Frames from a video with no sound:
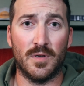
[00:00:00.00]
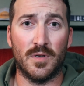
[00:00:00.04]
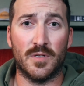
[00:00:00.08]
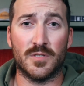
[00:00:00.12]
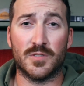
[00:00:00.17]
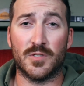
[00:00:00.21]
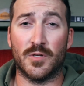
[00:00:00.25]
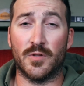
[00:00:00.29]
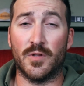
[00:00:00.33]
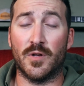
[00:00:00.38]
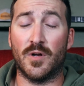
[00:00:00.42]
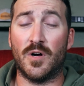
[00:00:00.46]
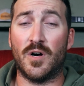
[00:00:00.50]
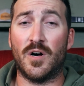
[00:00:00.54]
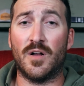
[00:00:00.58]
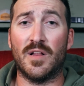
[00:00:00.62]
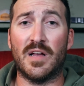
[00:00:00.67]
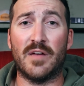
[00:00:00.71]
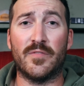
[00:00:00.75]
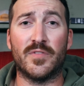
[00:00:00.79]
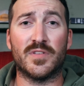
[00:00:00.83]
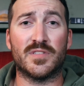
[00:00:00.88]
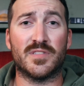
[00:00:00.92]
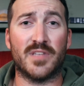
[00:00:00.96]
So they'll all
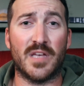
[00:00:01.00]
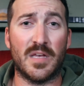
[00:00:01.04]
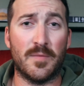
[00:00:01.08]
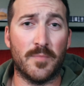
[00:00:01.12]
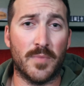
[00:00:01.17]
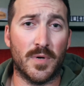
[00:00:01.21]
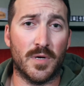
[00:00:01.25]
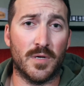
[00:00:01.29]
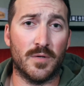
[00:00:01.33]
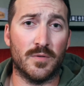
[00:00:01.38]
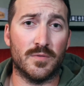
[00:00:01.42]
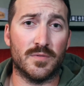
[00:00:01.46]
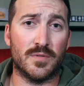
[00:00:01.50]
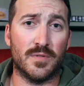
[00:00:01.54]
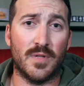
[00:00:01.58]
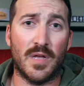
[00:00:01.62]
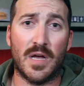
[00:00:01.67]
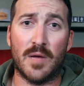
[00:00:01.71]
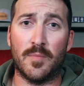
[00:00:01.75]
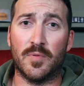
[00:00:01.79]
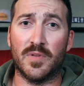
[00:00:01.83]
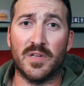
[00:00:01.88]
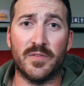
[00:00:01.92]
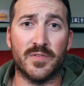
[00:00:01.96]
have the same boat.
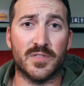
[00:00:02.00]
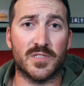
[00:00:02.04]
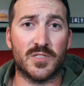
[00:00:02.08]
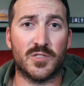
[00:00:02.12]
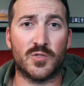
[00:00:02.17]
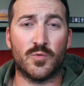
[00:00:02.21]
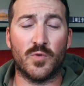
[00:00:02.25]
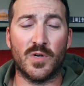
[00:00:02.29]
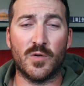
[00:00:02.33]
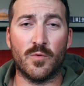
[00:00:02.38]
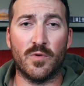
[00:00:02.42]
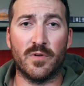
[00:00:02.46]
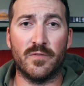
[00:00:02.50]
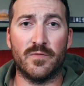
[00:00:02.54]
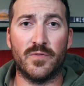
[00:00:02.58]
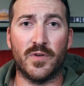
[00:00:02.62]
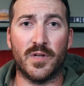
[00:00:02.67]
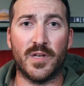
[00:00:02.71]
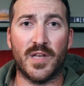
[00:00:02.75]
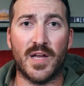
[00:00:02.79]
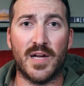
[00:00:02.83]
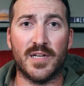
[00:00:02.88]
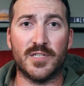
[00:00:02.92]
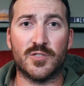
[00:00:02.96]
I believe it's a
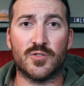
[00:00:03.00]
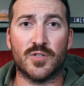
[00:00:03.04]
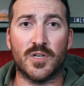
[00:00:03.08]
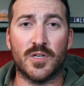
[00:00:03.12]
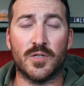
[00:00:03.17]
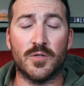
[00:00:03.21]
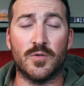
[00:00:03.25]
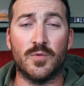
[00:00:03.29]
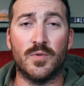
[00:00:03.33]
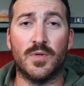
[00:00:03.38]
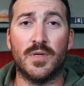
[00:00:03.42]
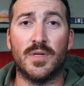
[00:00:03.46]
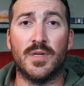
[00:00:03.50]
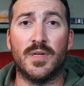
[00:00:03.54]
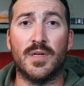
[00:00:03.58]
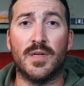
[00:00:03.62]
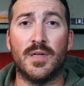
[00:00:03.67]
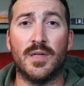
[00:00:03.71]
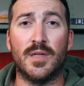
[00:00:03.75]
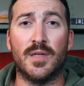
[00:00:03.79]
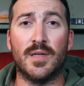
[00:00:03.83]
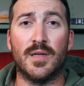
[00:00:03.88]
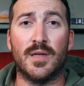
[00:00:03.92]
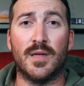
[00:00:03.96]
21-foot nitro.
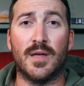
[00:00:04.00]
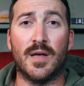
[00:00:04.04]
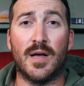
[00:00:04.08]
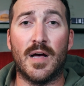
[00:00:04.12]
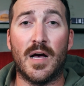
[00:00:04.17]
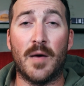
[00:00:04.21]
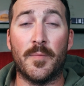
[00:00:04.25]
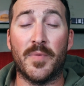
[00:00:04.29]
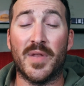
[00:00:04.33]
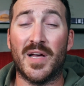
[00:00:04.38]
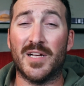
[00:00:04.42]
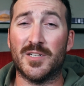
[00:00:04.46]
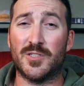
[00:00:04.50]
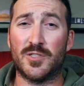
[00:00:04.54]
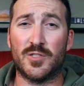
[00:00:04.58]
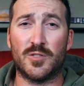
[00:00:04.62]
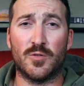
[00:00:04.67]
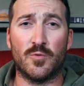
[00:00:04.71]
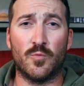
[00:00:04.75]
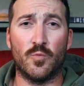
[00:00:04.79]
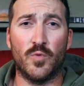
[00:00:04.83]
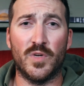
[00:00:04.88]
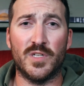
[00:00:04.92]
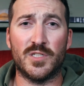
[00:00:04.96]
I'm not
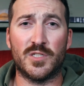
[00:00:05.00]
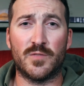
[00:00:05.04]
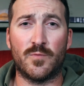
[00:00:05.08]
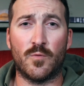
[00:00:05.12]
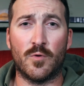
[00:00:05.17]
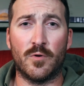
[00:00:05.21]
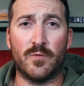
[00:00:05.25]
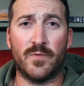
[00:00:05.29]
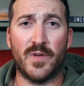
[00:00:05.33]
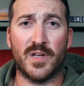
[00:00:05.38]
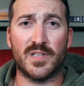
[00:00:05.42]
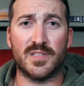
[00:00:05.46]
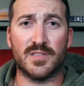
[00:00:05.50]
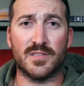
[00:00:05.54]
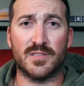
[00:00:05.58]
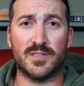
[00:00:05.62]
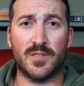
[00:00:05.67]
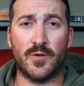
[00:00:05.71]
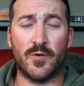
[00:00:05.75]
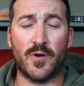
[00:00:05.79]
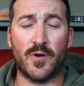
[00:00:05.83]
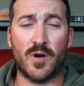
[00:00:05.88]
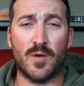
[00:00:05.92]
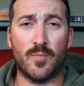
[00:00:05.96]
sure which forward-facing
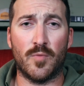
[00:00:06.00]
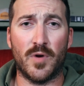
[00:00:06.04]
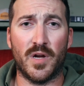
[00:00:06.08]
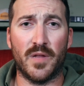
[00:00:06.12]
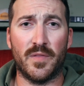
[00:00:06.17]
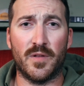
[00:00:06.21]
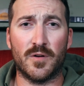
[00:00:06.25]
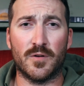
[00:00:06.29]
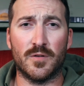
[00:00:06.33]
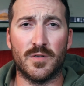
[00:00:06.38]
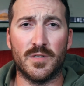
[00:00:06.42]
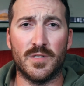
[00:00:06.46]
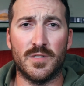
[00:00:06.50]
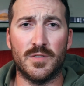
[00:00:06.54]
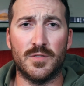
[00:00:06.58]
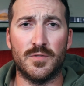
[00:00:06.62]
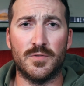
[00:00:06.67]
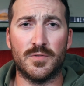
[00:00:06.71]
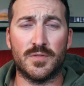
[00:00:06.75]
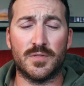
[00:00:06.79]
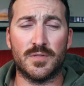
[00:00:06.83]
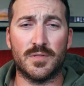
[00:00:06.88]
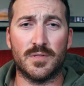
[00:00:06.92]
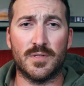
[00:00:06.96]
sonar brand they're going to
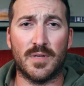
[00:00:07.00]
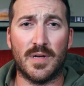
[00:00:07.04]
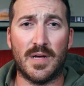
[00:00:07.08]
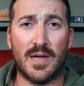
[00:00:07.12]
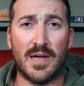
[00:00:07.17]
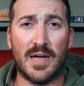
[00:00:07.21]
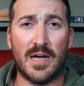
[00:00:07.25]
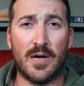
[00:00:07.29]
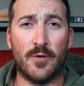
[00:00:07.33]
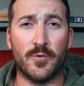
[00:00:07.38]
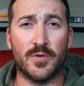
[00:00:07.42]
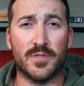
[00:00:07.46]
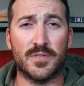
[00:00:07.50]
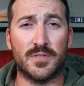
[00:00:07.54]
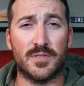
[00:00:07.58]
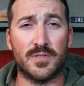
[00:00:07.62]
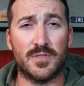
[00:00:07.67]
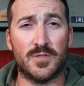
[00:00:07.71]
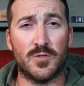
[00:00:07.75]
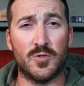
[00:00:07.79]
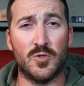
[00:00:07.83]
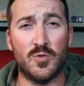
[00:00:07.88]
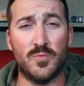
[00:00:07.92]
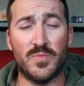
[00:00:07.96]
use. I would
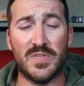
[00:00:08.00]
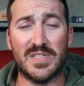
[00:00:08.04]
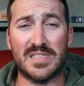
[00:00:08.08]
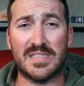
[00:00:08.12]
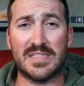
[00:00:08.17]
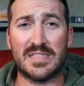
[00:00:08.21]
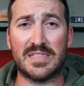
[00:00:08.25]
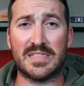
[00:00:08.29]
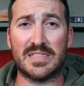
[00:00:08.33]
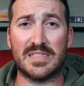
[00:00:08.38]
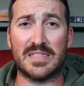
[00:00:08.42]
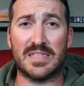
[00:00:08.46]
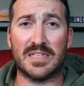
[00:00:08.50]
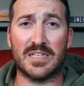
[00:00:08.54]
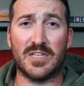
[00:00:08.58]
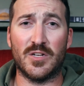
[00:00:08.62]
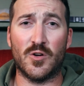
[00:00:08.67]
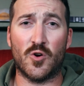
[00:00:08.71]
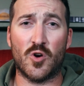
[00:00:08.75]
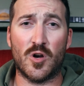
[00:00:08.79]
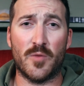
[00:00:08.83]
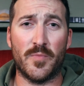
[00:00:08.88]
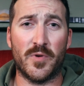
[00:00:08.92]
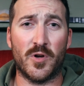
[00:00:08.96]
assume it's
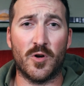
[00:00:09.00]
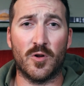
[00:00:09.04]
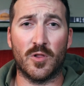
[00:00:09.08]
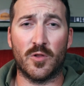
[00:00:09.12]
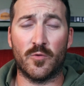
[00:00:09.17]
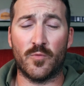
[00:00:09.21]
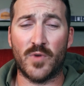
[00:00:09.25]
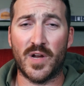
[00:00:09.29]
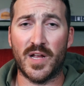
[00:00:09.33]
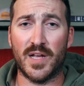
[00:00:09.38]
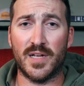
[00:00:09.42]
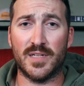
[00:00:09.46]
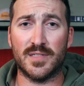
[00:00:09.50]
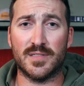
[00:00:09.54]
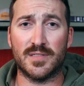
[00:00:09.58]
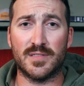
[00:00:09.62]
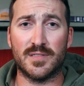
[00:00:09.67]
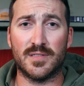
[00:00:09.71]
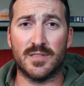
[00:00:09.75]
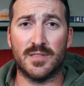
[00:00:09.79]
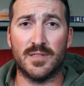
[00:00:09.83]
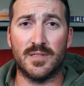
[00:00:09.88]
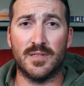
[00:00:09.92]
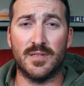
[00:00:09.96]
Garmin or
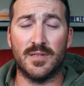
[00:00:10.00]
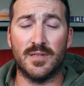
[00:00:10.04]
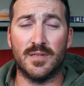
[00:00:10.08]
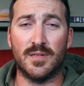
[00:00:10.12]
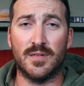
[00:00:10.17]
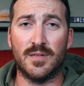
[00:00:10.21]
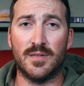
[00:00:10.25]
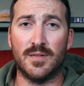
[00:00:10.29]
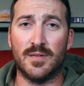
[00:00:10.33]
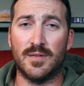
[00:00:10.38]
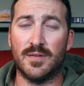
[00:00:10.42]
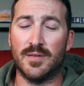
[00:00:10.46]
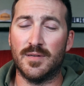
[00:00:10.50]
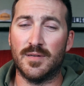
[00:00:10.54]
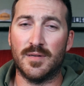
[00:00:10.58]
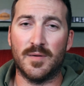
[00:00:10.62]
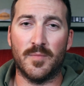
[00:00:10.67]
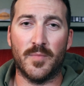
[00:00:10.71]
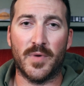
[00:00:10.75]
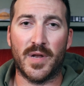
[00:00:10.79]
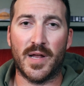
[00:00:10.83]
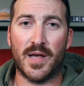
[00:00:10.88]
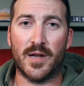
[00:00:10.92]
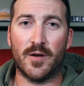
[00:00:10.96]
Lowrance,
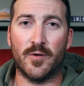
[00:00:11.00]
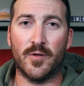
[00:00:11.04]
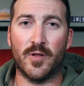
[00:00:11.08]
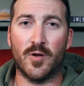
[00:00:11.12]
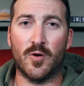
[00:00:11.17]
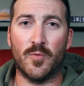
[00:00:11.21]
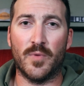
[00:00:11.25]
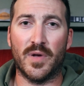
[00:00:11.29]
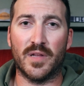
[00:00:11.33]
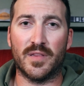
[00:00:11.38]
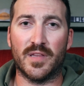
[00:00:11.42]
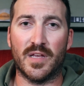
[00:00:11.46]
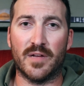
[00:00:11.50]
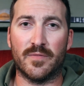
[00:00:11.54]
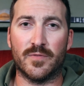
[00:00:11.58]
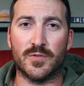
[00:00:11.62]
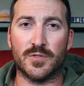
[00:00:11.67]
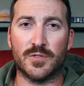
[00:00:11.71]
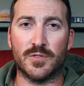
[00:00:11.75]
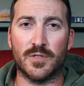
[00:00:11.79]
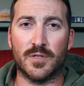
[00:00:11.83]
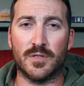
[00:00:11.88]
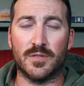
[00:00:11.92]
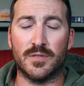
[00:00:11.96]
but I don't know about that for
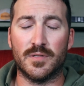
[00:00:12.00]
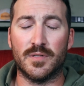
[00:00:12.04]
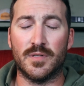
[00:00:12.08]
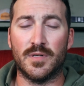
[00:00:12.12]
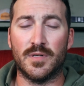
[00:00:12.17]
sure.